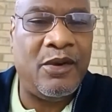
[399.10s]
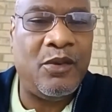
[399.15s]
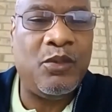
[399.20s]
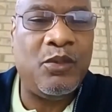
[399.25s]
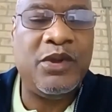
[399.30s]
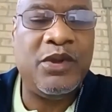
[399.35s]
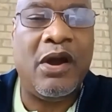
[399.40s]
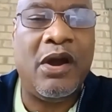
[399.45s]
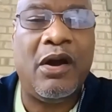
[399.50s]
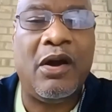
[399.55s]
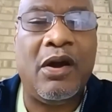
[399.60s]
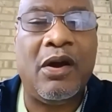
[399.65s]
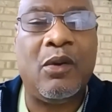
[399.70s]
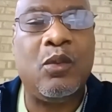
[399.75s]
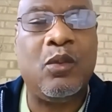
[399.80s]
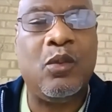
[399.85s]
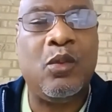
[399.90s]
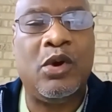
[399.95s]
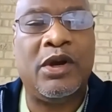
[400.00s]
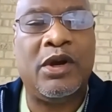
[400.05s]
We all
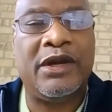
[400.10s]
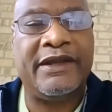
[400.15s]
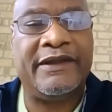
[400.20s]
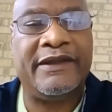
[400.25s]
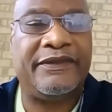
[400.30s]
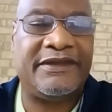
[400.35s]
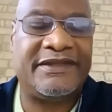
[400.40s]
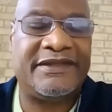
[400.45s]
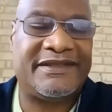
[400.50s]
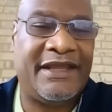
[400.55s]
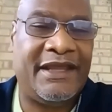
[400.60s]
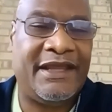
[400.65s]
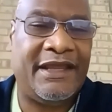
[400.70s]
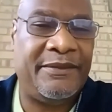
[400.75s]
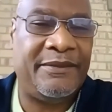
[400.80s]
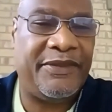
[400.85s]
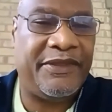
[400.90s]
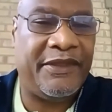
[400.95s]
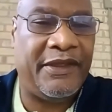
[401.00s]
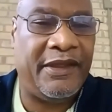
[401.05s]
want the
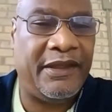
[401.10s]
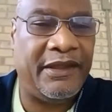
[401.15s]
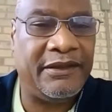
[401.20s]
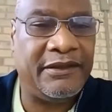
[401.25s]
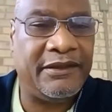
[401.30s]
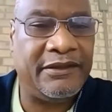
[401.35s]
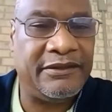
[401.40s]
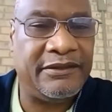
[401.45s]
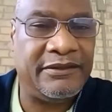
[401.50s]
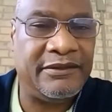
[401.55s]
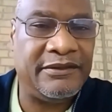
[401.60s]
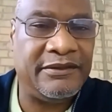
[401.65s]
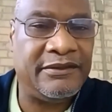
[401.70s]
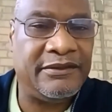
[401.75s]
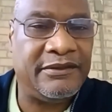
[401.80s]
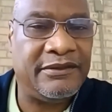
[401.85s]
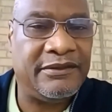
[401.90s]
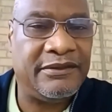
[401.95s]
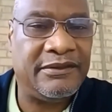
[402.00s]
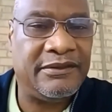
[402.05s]
same thing.
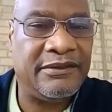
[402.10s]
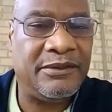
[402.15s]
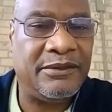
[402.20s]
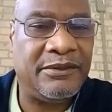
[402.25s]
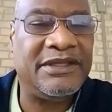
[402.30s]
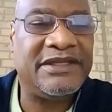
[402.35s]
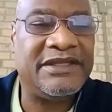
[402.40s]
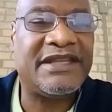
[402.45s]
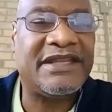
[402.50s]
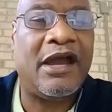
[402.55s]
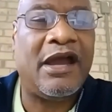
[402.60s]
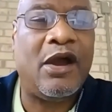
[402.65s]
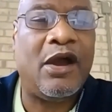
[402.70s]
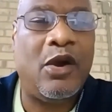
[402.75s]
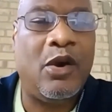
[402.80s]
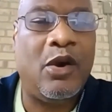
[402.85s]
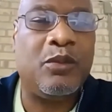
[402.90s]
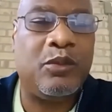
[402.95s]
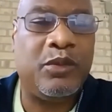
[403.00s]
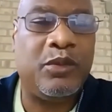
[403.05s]
At least I
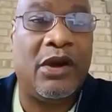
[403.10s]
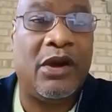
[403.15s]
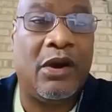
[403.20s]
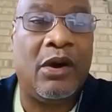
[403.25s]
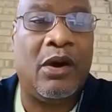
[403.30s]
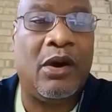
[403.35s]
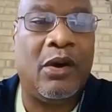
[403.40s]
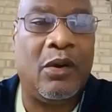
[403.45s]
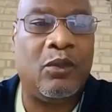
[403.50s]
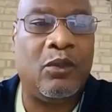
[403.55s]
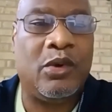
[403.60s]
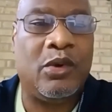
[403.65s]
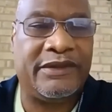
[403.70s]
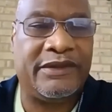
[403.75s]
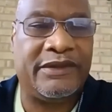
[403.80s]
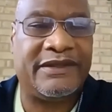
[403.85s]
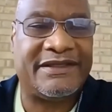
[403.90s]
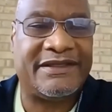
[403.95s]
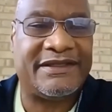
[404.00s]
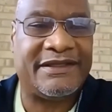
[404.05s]
hope we all
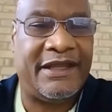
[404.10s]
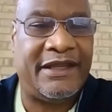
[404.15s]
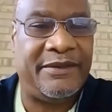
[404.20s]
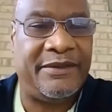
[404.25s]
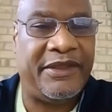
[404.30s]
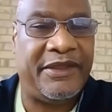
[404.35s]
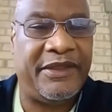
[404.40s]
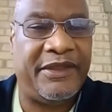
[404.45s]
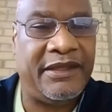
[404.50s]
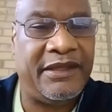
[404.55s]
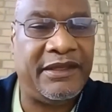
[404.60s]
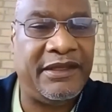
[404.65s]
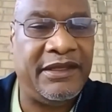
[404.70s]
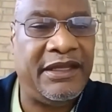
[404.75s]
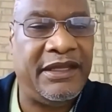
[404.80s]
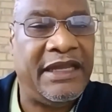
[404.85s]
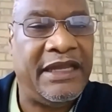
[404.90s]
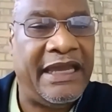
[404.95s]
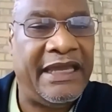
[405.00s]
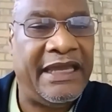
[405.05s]
want the same thing,
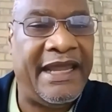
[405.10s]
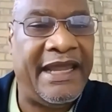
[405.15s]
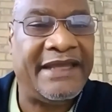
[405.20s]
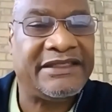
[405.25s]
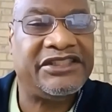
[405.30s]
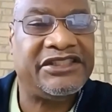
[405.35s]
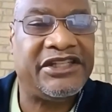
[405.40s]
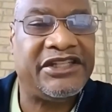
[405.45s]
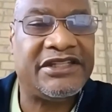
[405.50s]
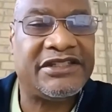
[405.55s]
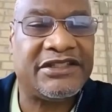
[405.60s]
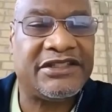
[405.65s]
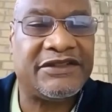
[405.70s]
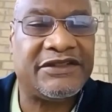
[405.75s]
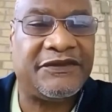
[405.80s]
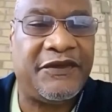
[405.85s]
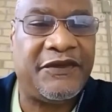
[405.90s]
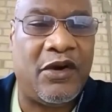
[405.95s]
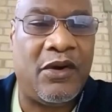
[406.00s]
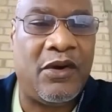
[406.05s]
and that's
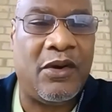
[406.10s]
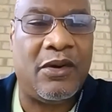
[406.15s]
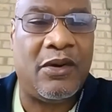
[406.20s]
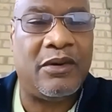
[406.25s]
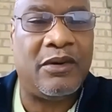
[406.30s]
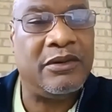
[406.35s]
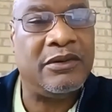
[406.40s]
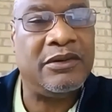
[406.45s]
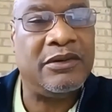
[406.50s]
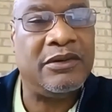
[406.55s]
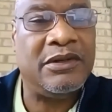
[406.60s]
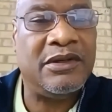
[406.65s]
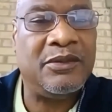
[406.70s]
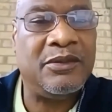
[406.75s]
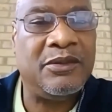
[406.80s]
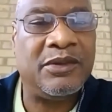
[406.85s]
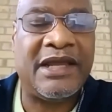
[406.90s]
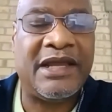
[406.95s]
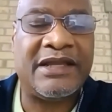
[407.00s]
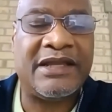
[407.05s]
justice for all.
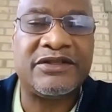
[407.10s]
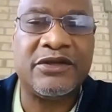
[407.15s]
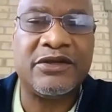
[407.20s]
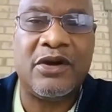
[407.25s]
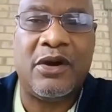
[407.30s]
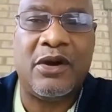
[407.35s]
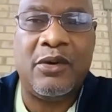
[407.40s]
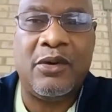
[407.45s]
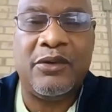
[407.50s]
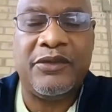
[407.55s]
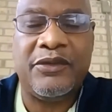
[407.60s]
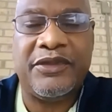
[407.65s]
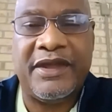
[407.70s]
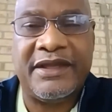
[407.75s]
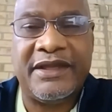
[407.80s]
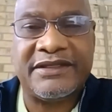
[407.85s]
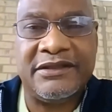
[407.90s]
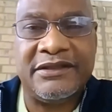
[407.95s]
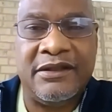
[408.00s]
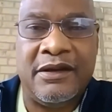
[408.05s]
When I took an oath
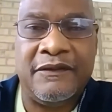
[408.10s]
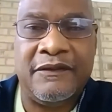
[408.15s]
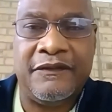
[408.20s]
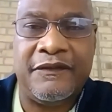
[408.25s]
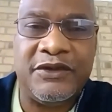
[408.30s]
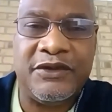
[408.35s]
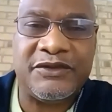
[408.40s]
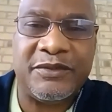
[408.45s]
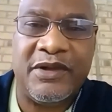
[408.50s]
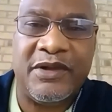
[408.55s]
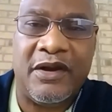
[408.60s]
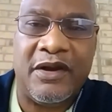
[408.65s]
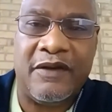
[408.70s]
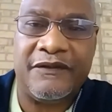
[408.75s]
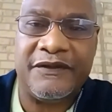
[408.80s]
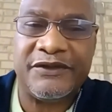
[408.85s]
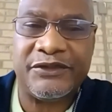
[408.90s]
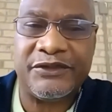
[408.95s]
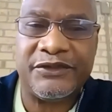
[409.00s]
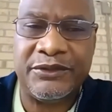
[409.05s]
as a law enforcement
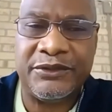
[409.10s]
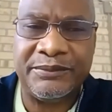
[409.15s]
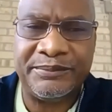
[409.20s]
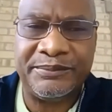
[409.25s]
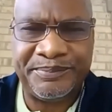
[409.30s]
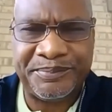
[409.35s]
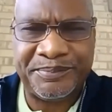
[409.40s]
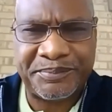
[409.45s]
officer,